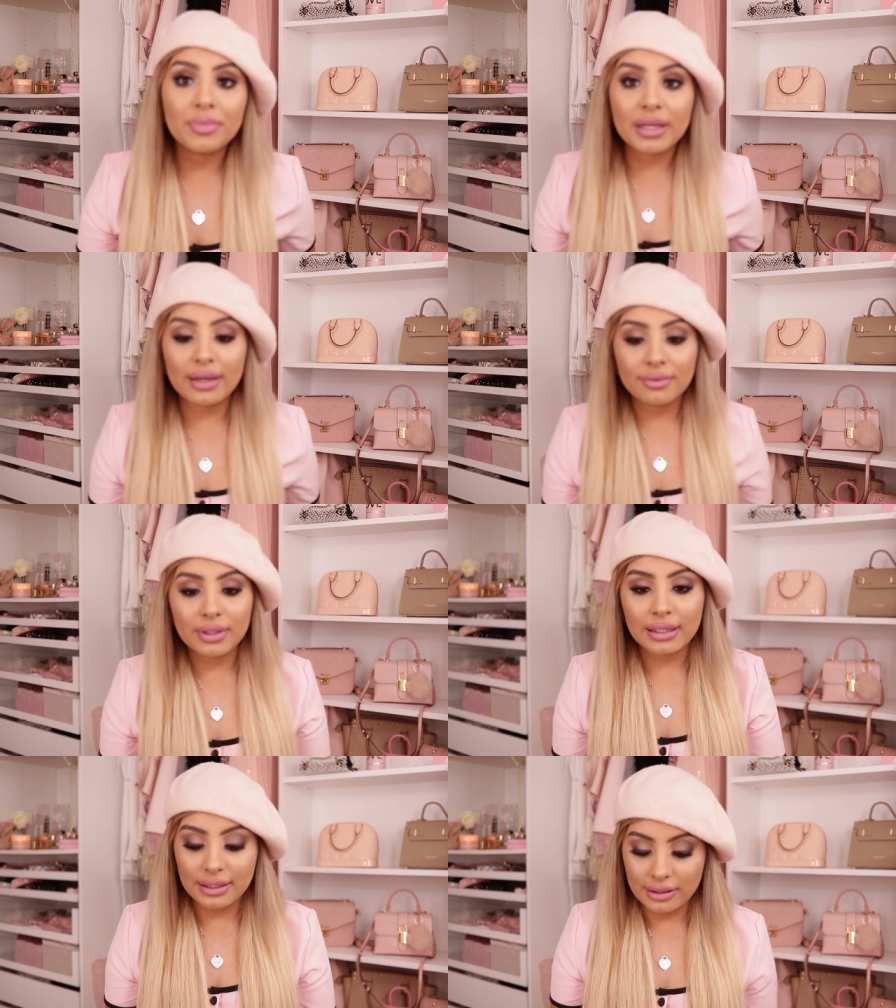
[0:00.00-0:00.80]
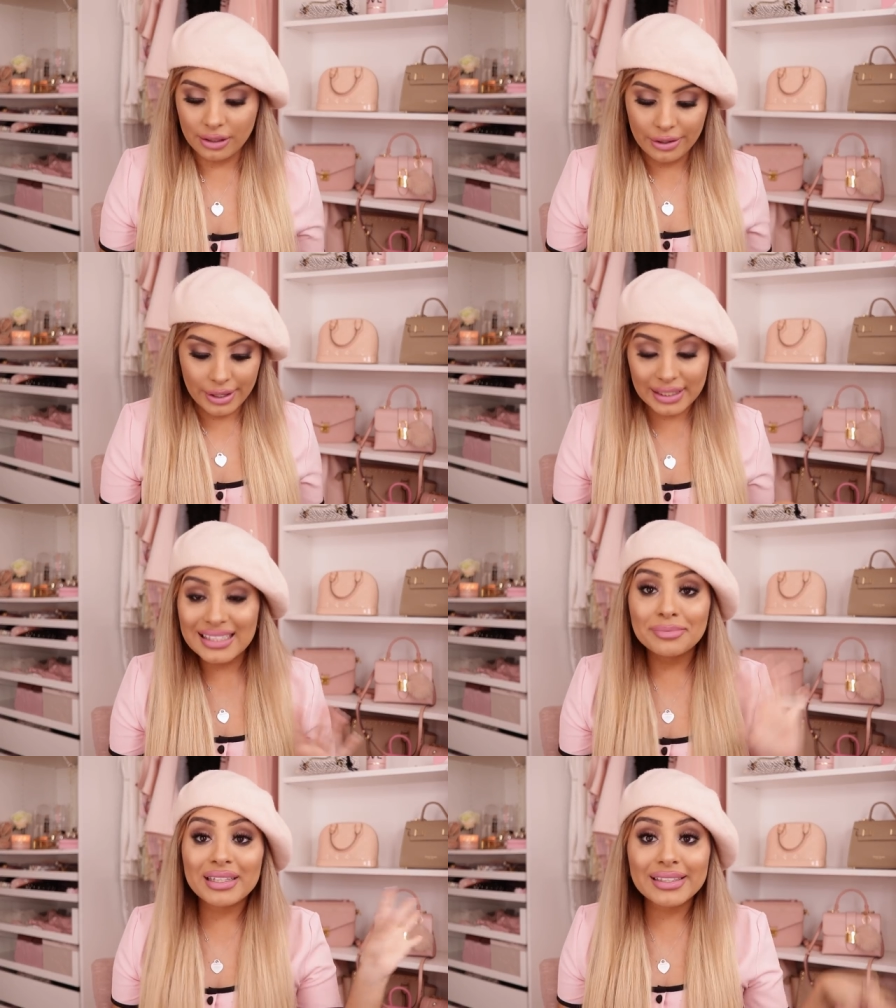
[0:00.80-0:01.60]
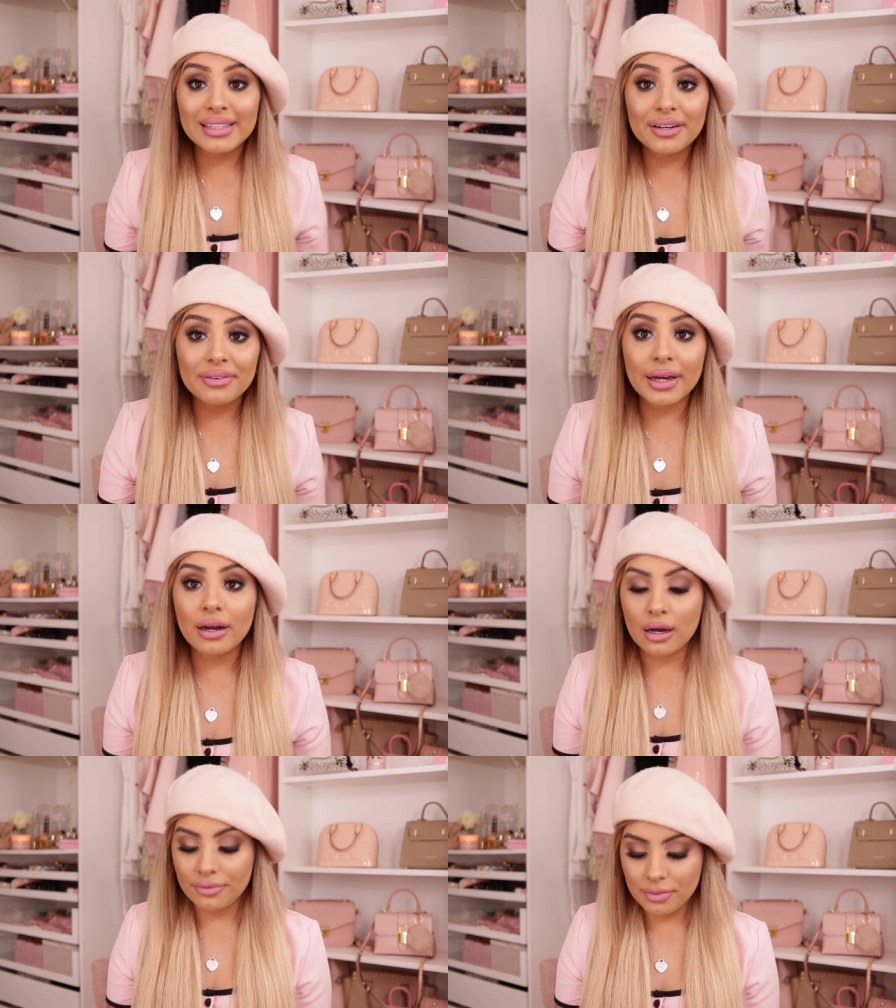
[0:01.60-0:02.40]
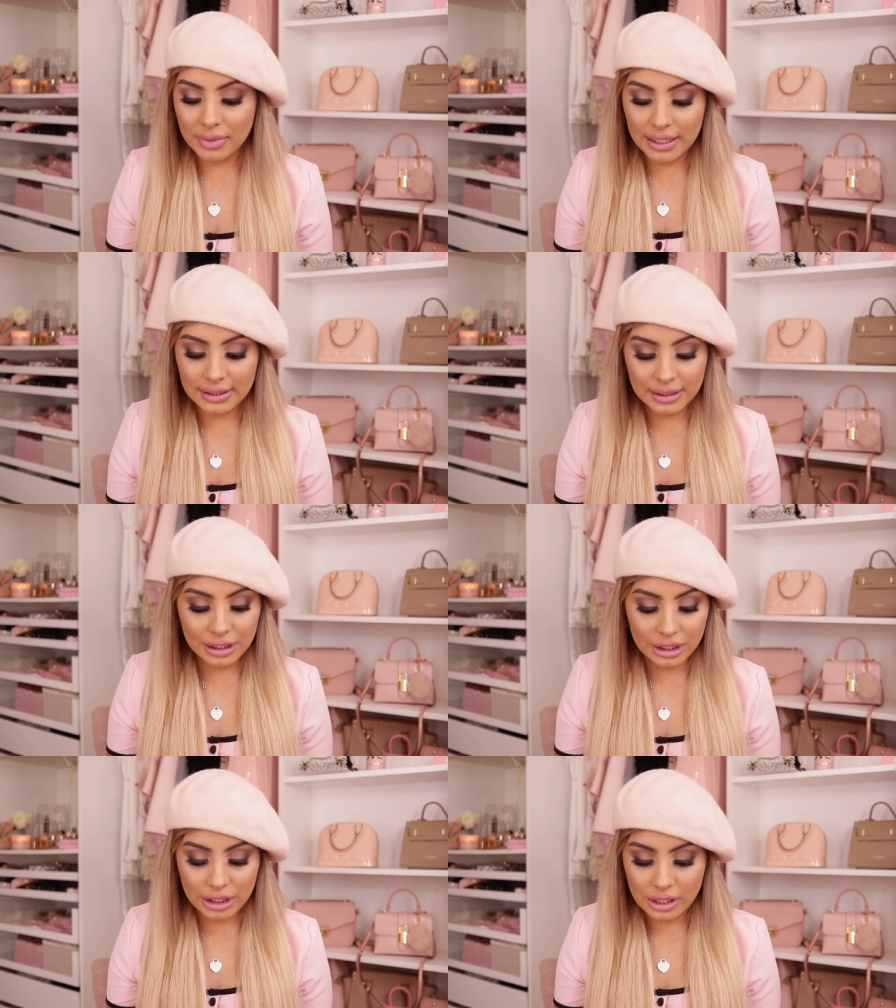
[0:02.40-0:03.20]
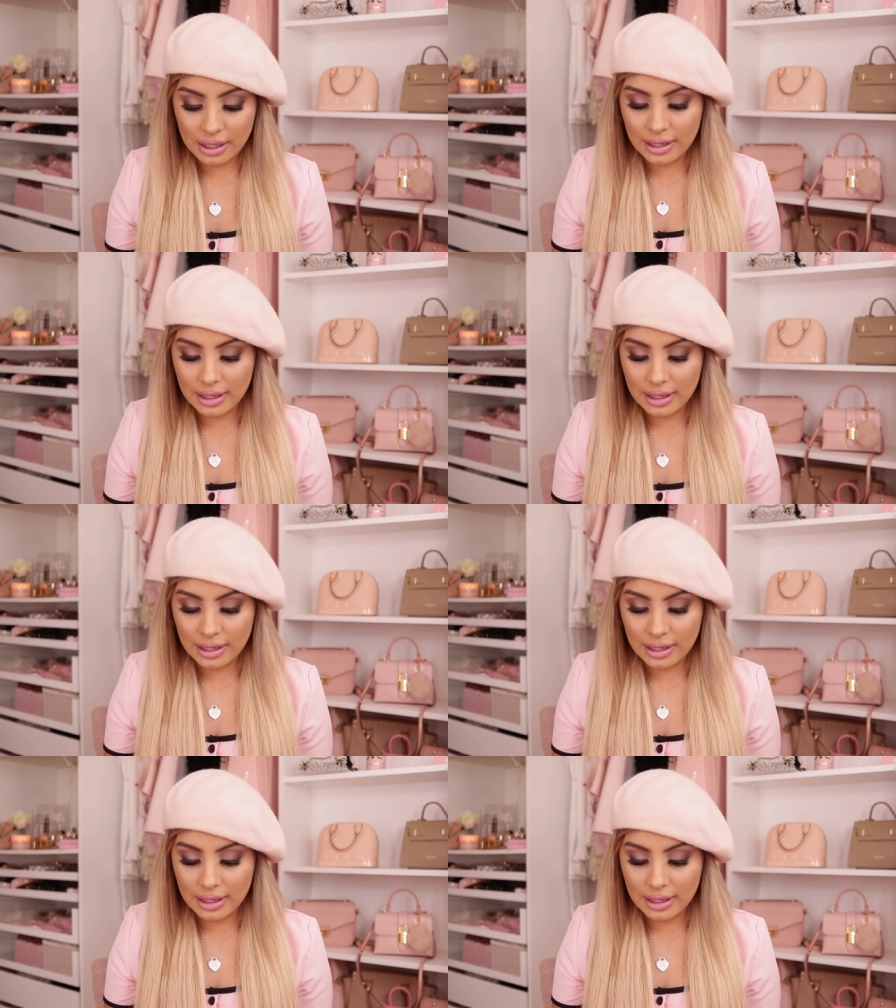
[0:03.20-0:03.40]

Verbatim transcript: will begin with like the Christmas stuff I got from last year.